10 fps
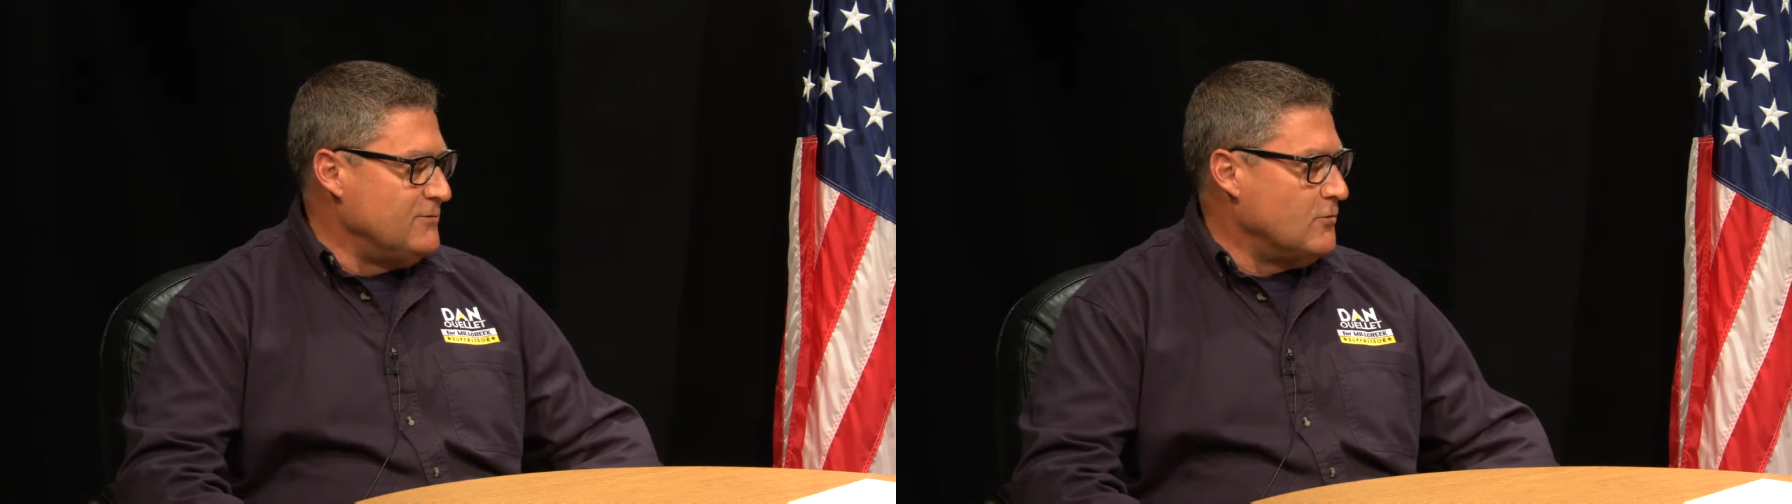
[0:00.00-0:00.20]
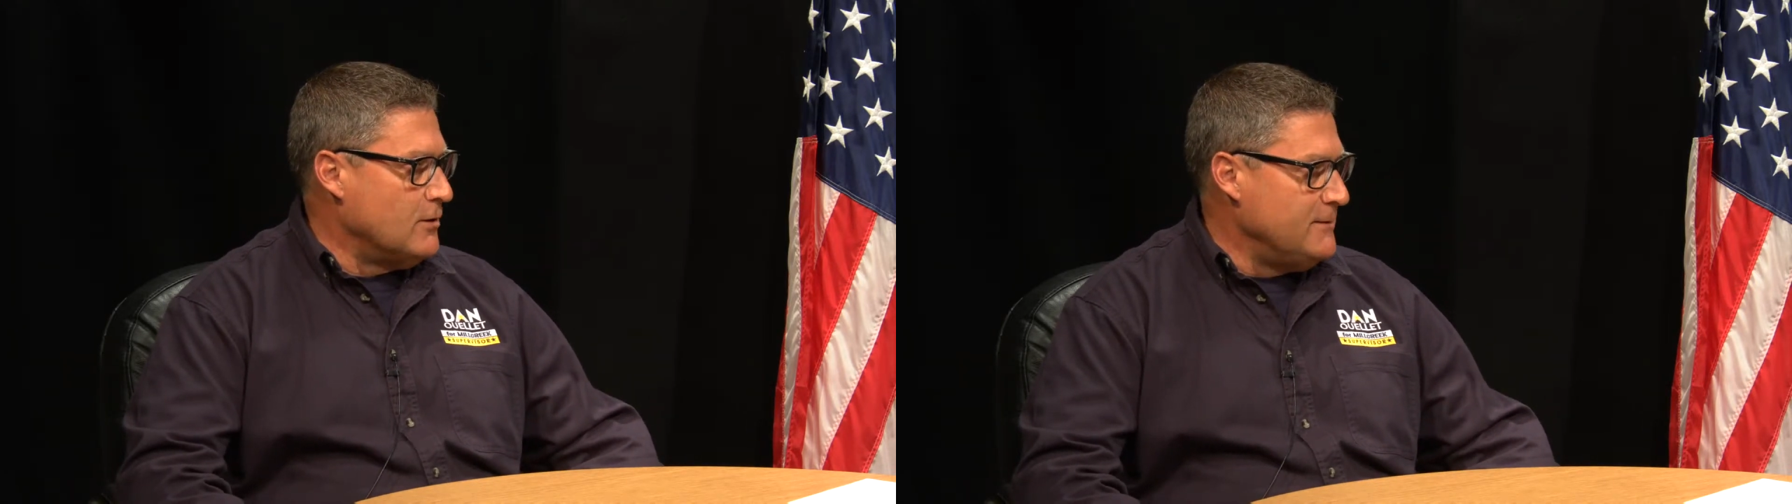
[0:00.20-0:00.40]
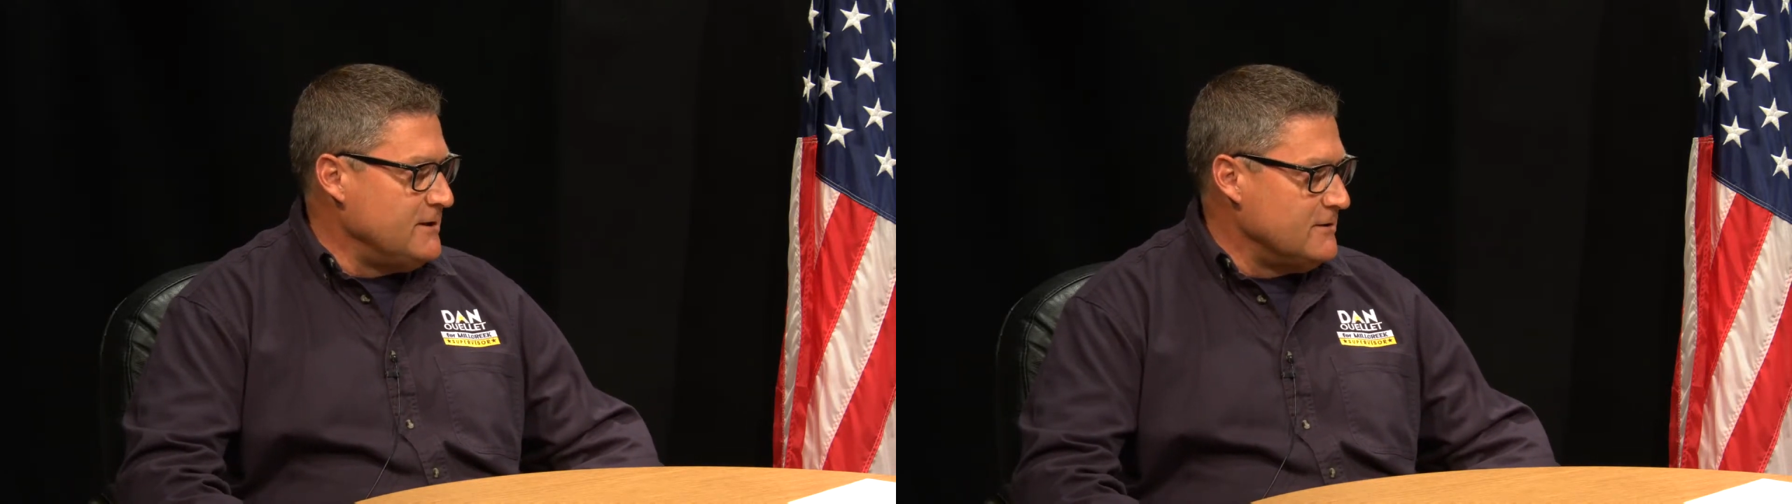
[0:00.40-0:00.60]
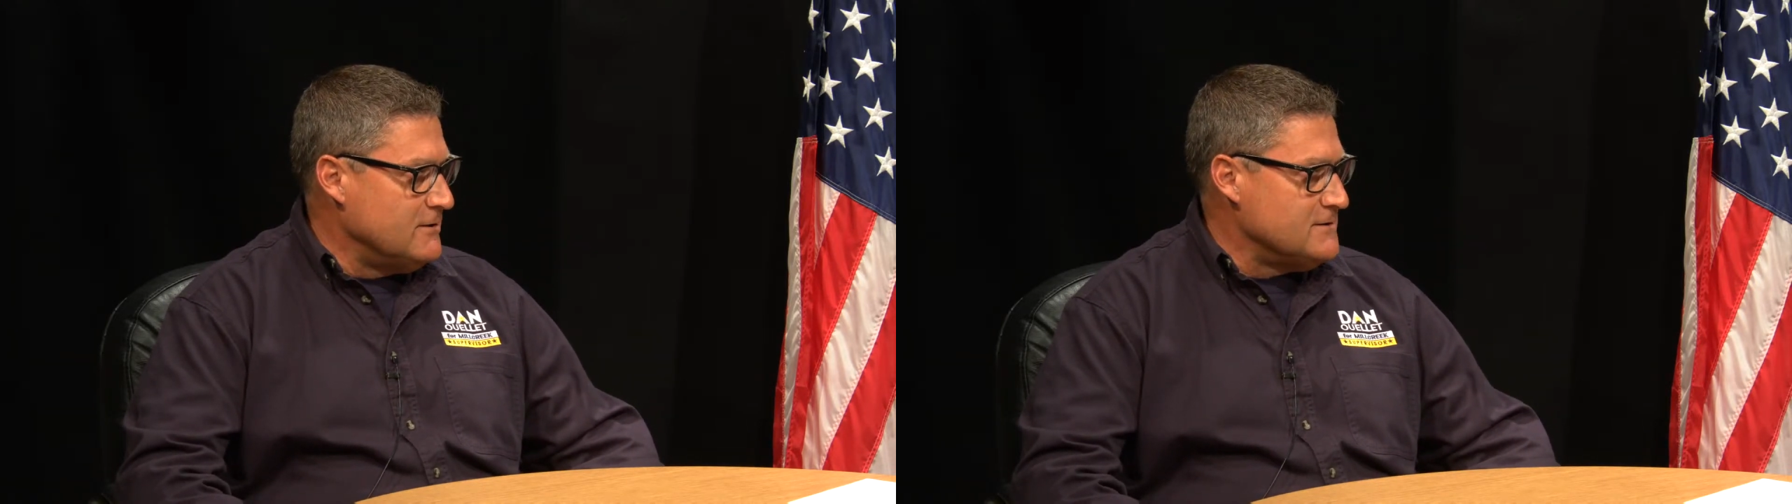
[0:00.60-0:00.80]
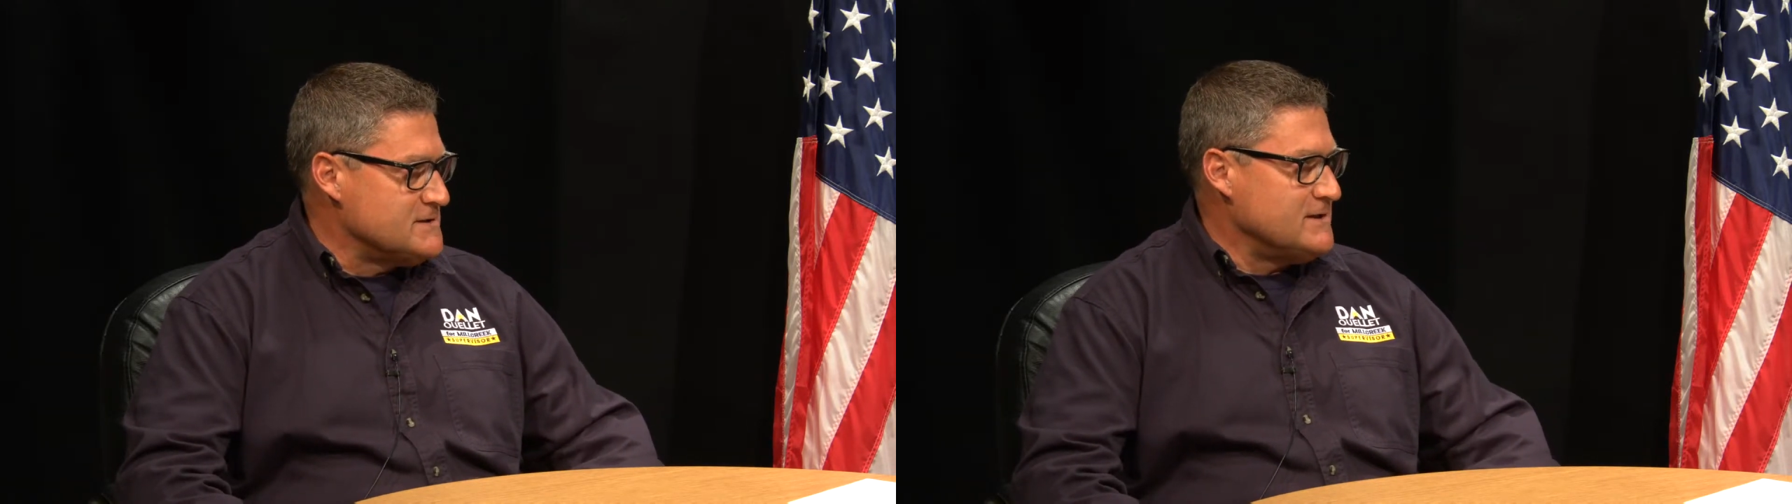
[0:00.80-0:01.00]
forming and
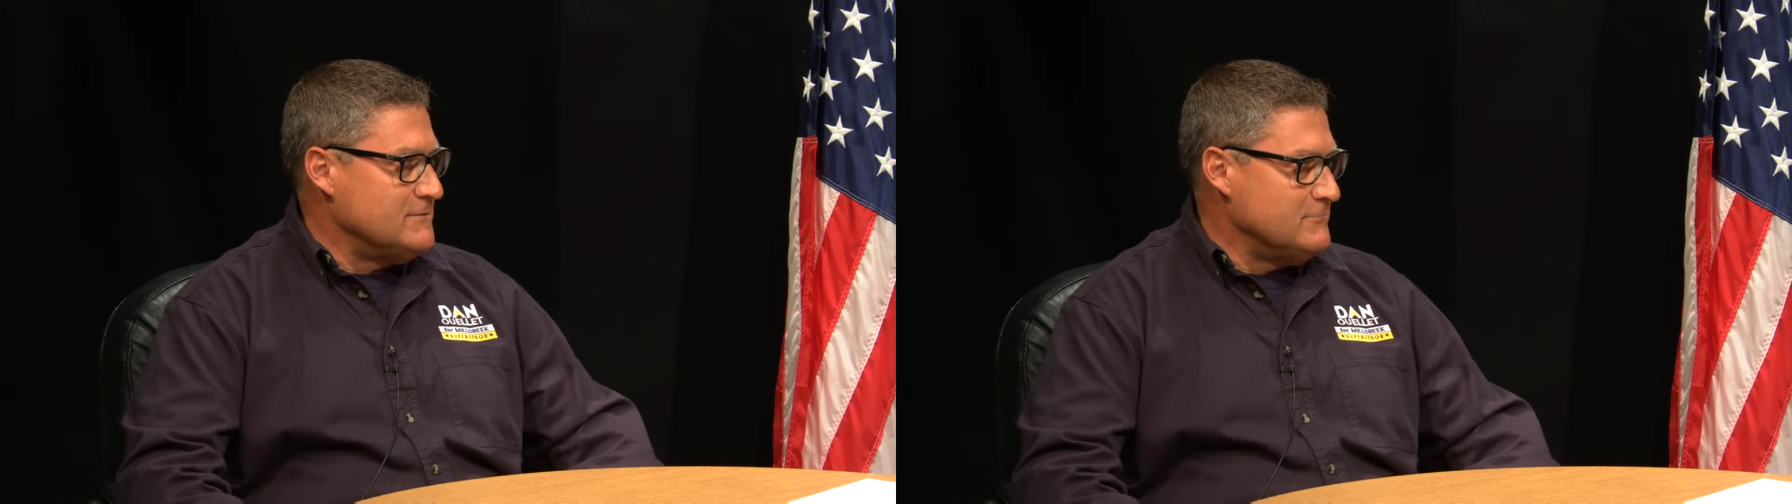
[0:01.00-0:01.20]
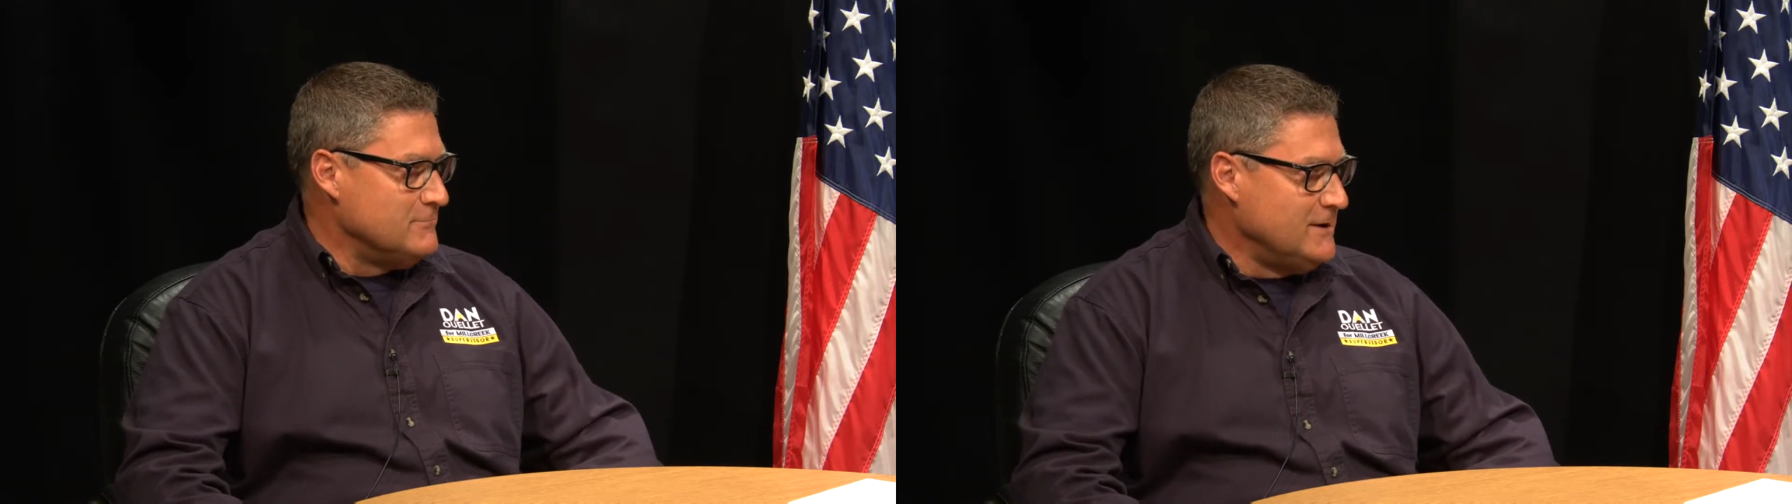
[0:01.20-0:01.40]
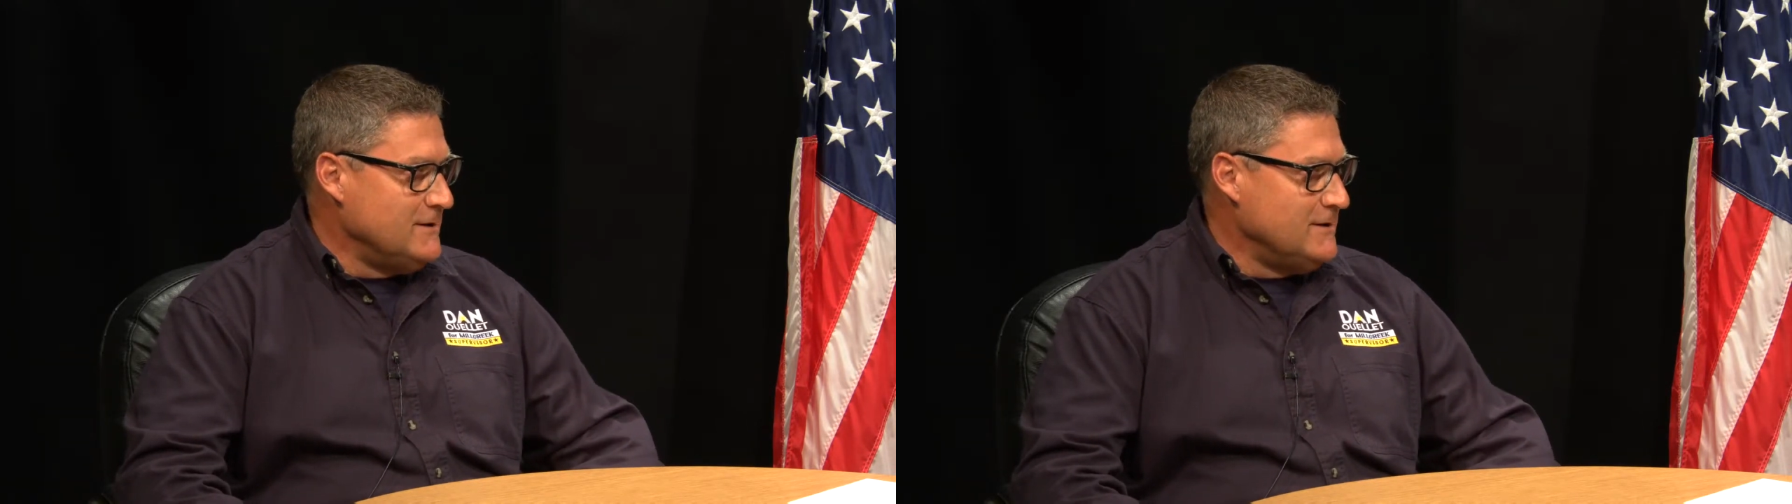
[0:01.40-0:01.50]
all of a sudden